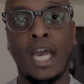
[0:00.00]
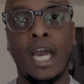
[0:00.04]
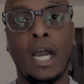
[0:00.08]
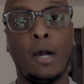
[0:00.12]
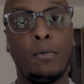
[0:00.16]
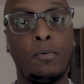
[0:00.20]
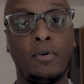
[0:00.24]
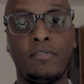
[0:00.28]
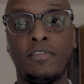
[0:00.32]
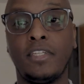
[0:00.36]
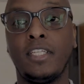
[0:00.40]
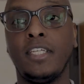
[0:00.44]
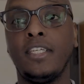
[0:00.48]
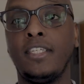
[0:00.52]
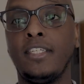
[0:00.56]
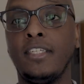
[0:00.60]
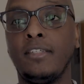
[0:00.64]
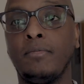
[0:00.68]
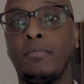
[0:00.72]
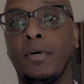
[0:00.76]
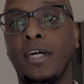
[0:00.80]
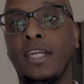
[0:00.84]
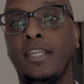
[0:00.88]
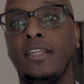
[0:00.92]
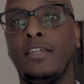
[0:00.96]
However, this
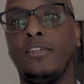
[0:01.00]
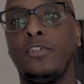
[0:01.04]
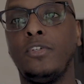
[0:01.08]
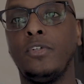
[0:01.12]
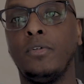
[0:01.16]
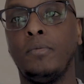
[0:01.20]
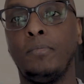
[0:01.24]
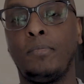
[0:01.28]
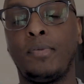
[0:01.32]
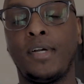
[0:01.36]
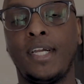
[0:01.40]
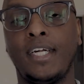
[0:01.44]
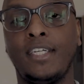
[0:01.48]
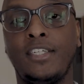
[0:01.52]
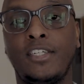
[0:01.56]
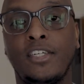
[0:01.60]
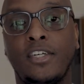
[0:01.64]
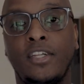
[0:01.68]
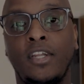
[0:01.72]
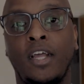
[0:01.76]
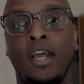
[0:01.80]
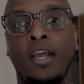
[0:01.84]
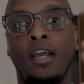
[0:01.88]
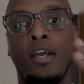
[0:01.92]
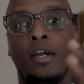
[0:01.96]
is my initial
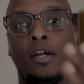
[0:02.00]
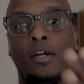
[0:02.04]
impression